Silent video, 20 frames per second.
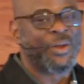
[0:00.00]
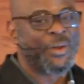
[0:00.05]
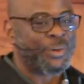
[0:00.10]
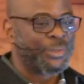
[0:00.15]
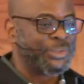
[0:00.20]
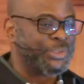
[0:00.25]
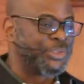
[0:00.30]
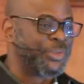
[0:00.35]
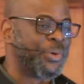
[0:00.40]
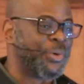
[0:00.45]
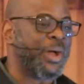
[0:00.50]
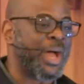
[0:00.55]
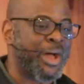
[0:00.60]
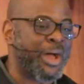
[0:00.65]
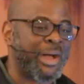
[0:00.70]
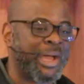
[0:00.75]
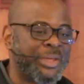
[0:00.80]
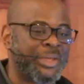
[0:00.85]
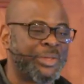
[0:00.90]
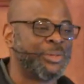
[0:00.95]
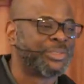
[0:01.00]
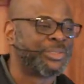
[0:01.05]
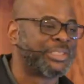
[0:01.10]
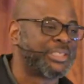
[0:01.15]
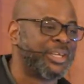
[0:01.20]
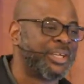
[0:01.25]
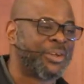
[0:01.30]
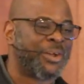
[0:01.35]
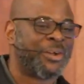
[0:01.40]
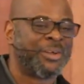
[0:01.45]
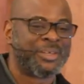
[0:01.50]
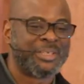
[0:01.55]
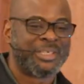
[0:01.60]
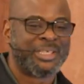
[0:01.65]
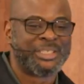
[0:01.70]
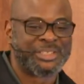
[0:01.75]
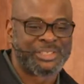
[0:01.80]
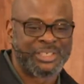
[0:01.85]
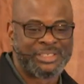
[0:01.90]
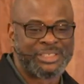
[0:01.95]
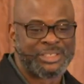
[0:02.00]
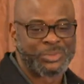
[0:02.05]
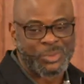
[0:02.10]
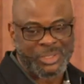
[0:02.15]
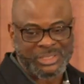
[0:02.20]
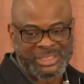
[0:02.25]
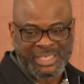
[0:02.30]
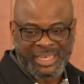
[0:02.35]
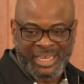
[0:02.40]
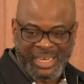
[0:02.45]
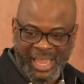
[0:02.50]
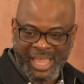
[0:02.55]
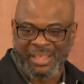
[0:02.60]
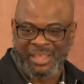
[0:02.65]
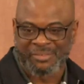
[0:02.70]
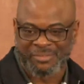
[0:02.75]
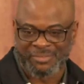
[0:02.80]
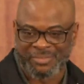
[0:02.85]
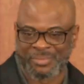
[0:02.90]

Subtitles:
also, our Houston congregation is watching live.